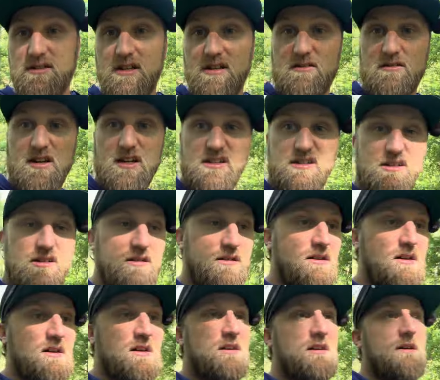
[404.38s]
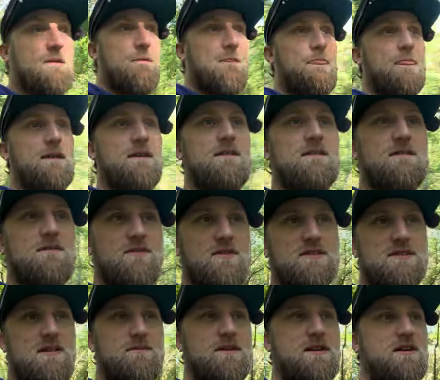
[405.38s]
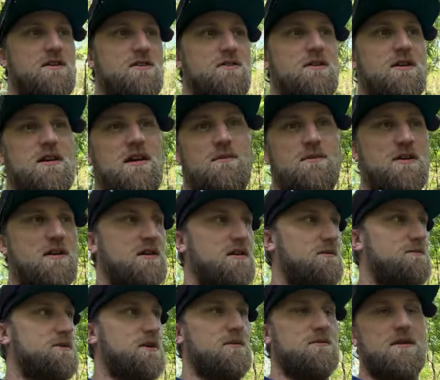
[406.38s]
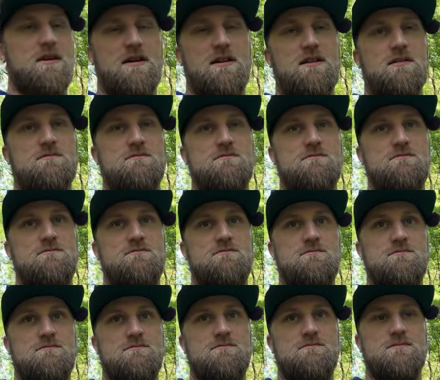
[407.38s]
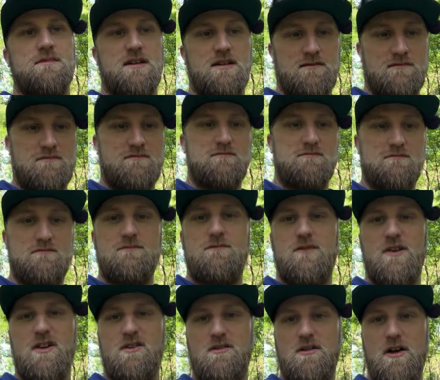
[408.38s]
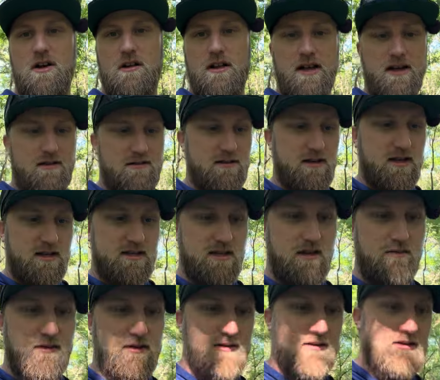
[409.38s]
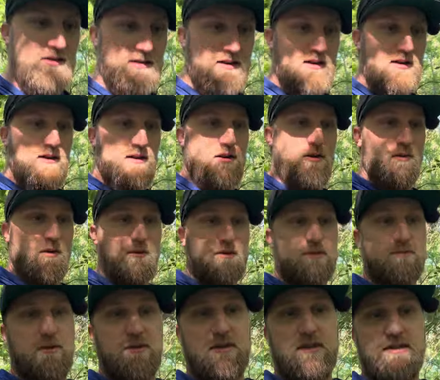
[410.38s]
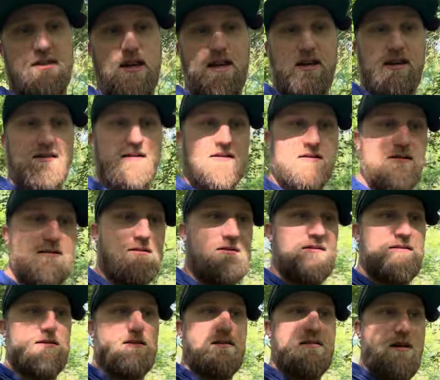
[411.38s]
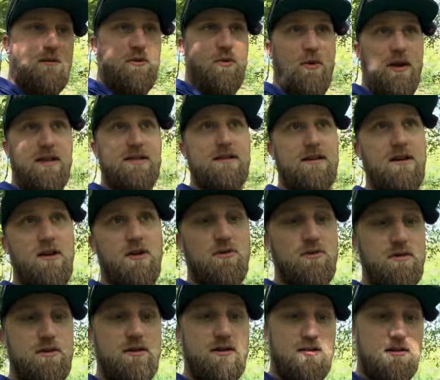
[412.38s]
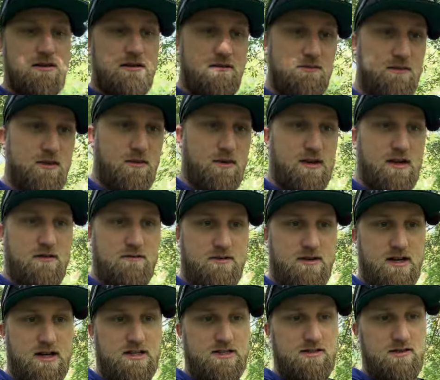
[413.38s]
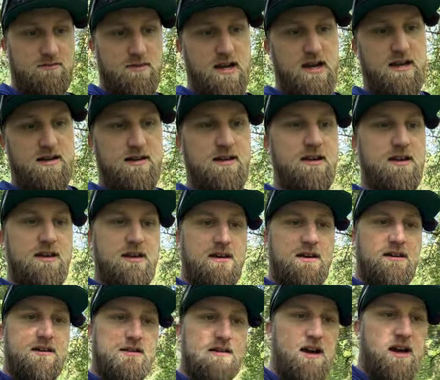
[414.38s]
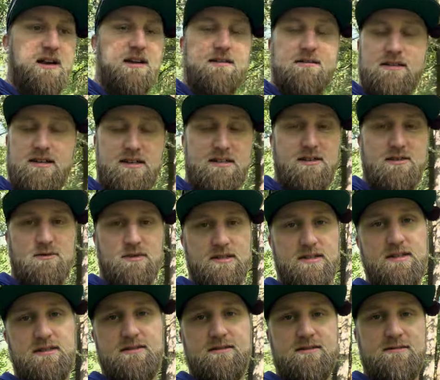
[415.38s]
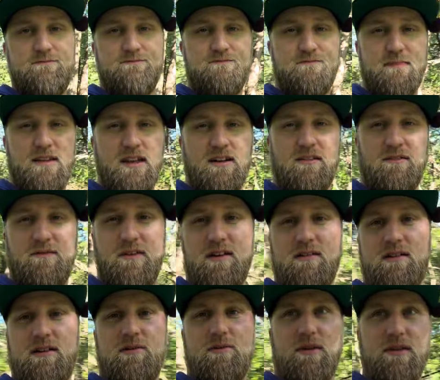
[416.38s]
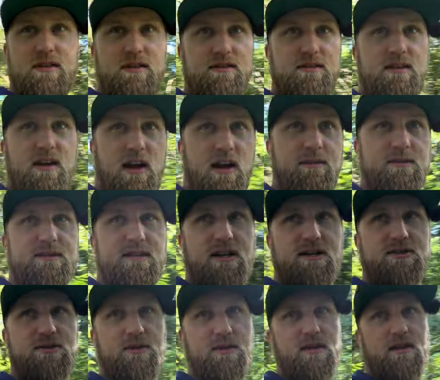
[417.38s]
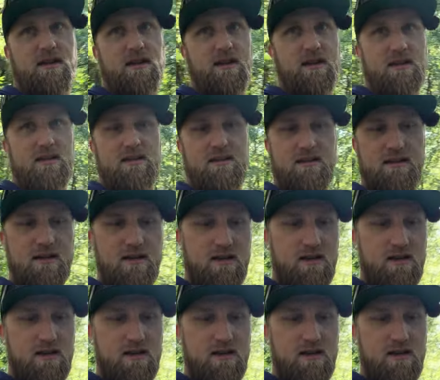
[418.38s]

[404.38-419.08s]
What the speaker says: like crazy. The first time I go to a campground, I'm probably gonna like figure it all out. I just haven't. We were supposed to take it a couple weeks ago, but we never actually made it, kind of because it was interfering with time scheduling and